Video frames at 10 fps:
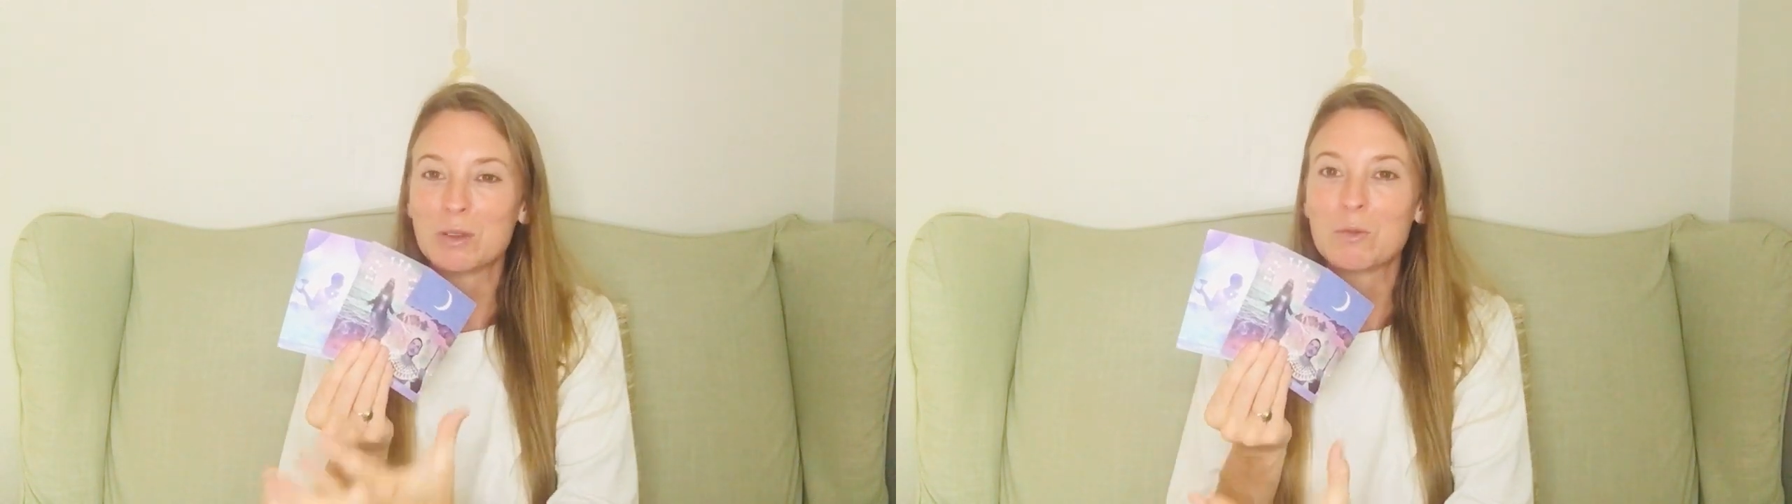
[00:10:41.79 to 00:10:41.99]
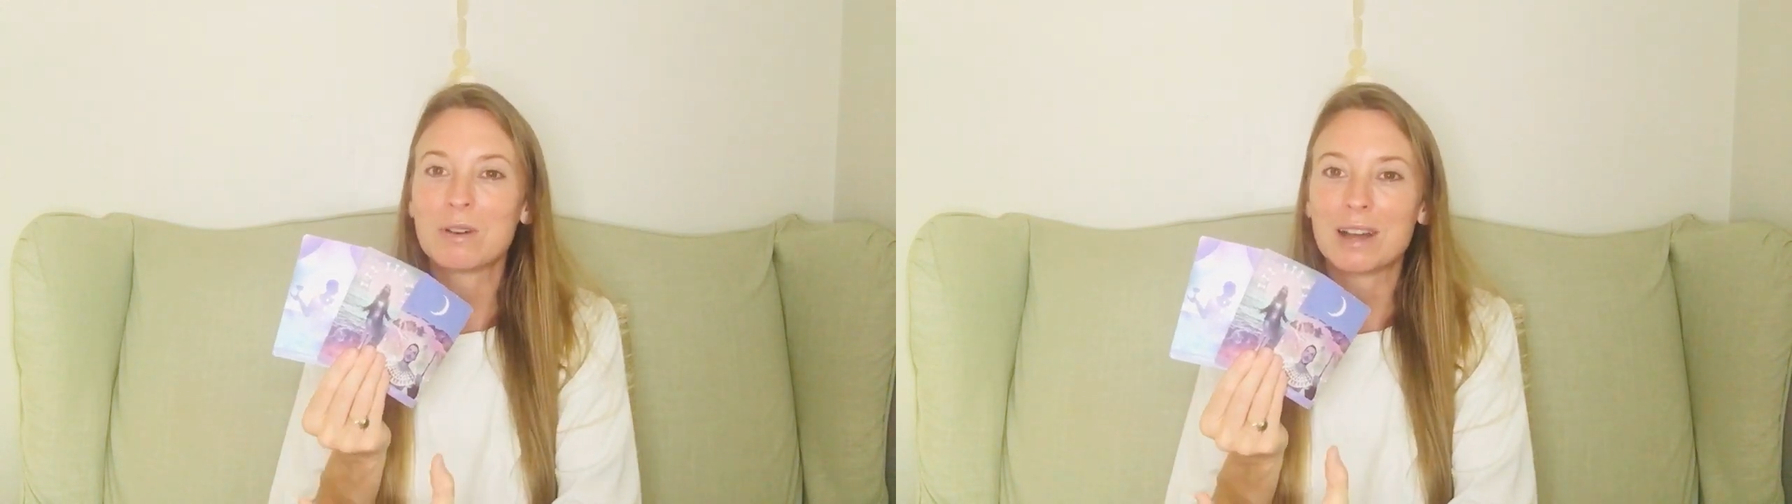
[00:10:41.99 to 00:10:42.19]

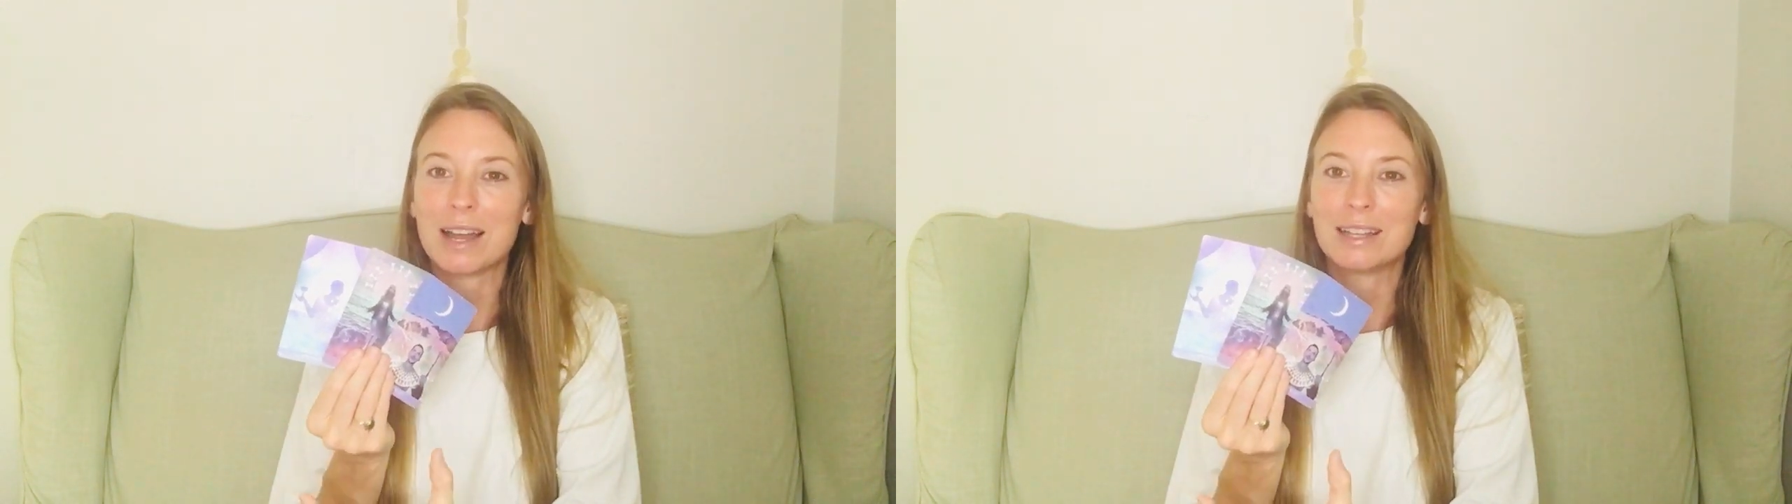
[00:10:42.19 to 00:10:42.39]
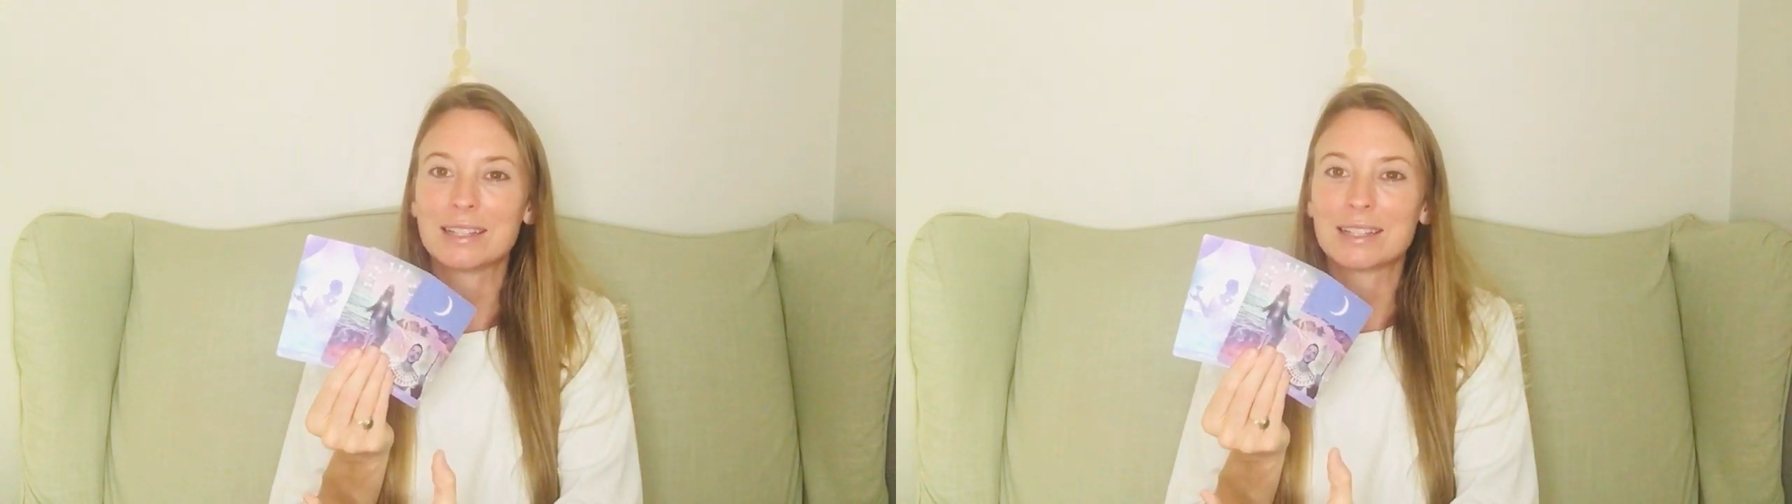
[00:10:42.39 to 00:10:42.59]

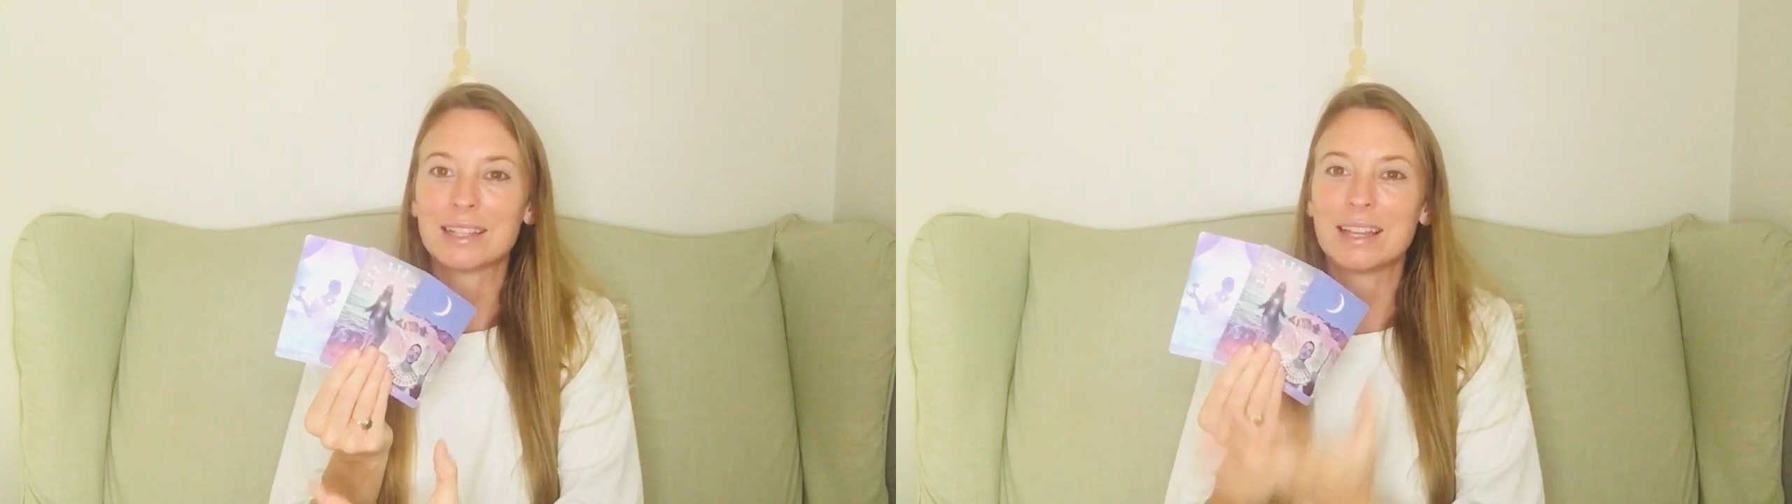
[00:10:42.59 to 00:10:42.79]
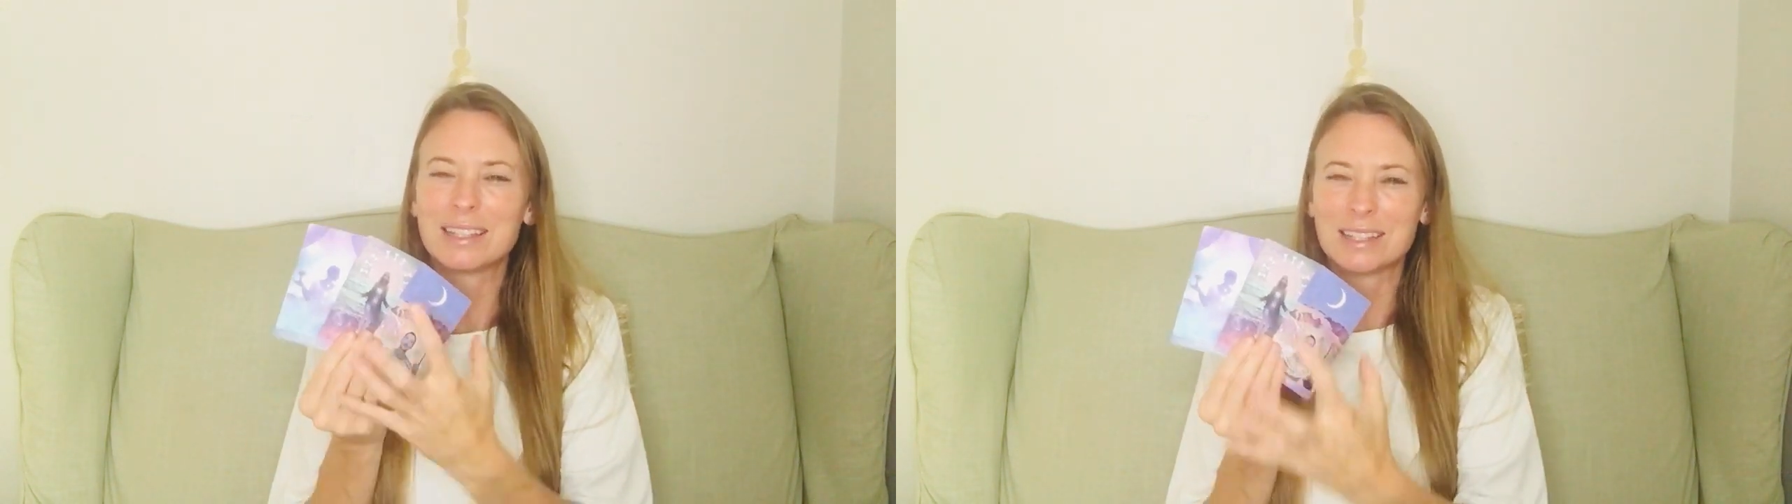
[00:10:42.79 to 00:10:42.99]
want
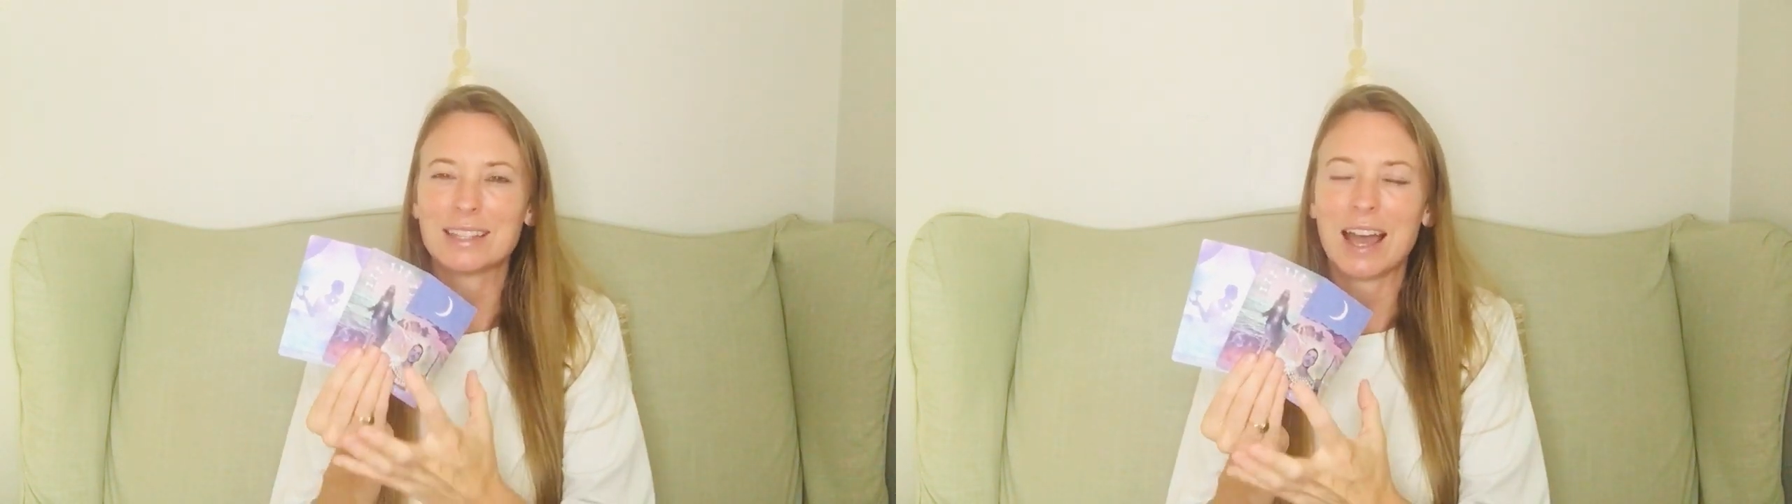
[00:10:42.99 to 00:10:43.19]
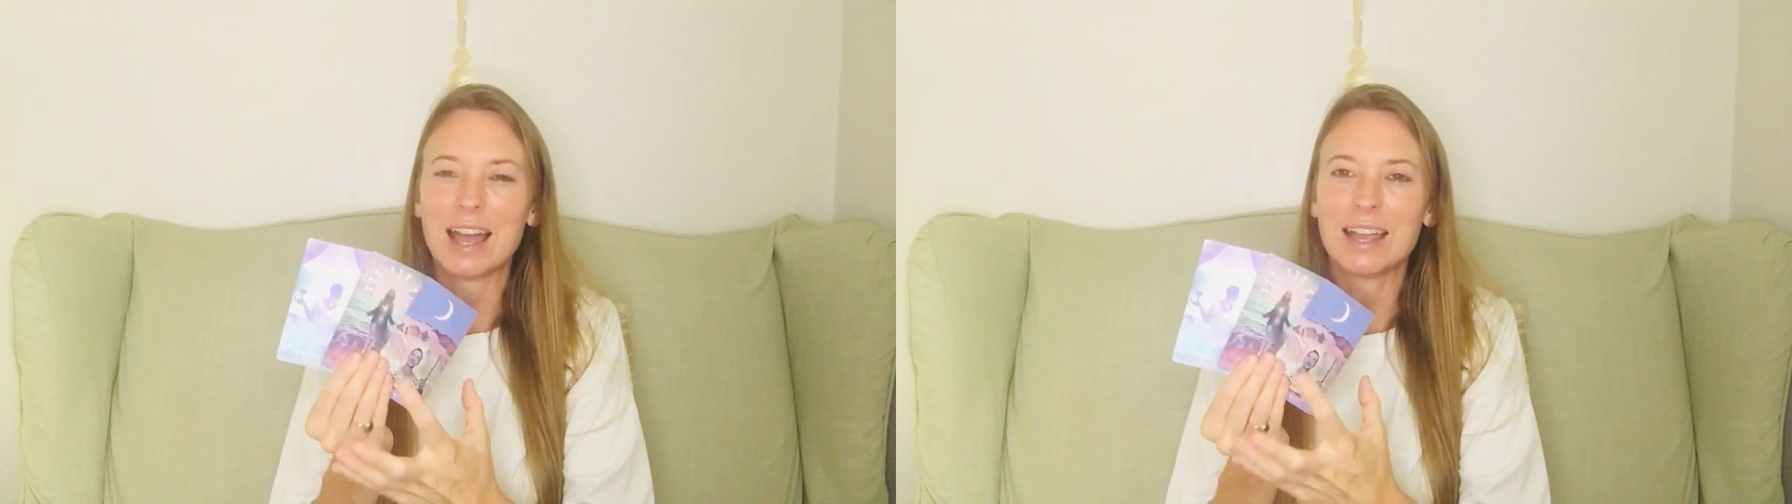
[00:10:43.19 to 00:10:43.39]
and
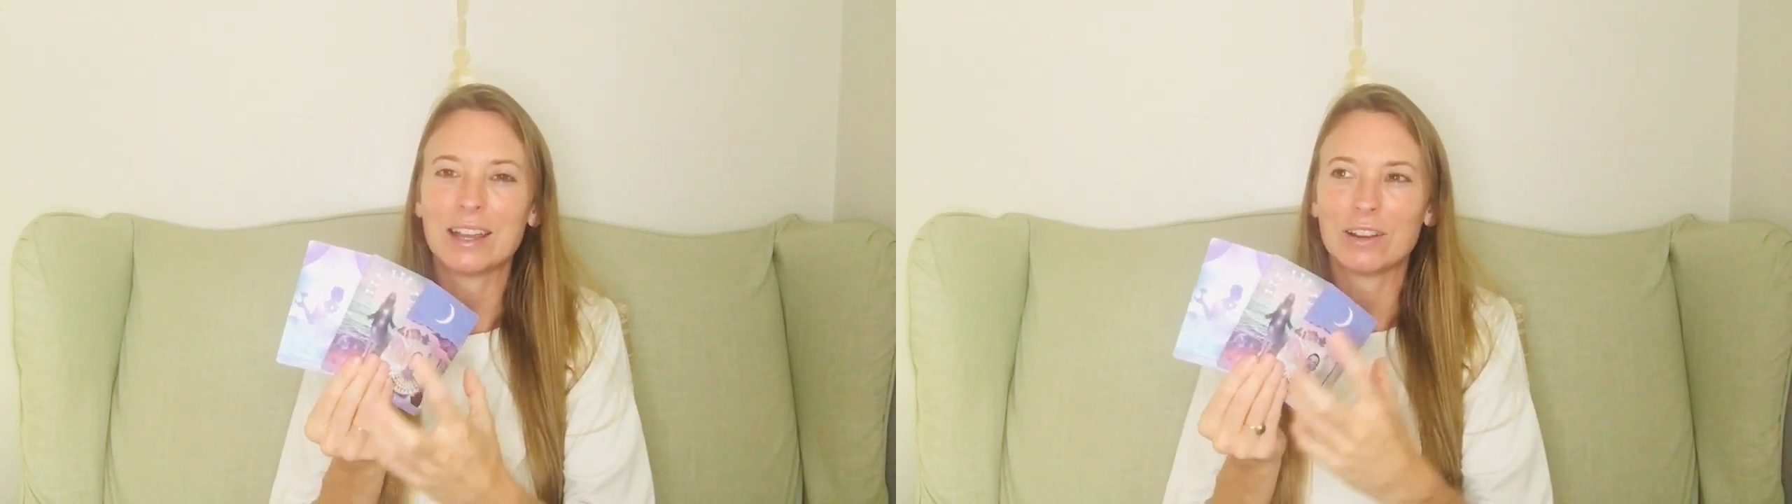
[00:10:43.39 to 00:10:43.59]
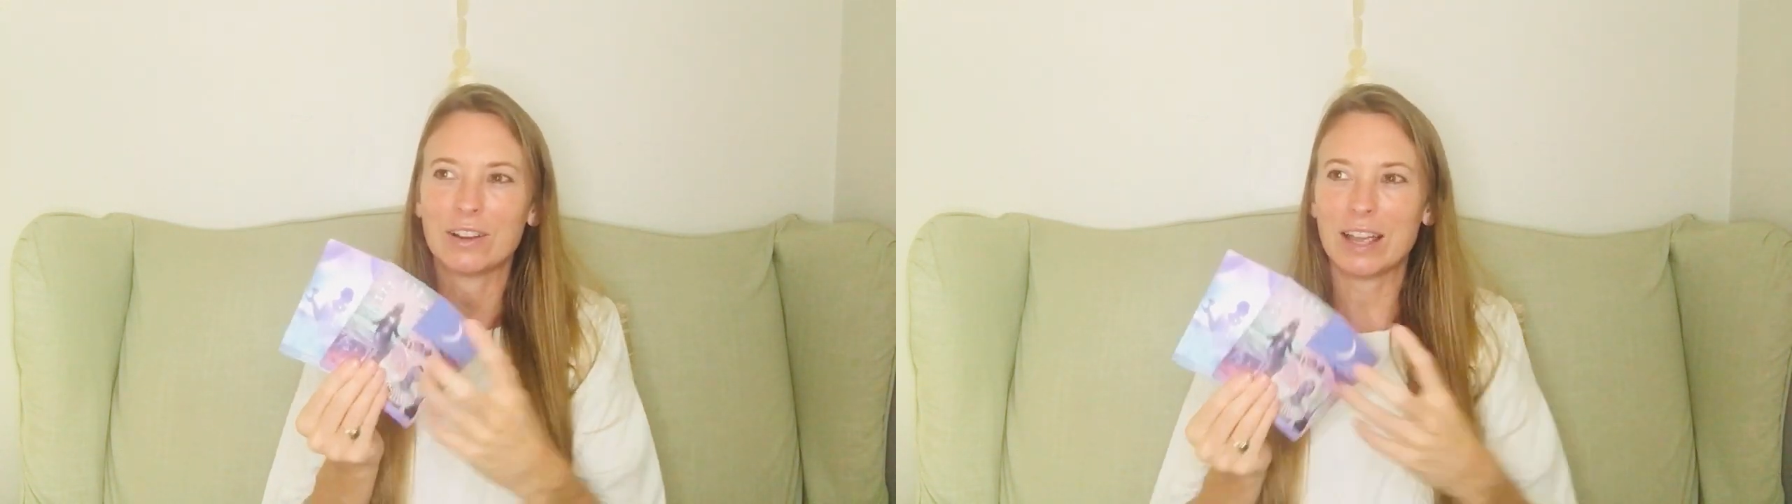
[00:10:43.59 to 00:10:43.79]
desire,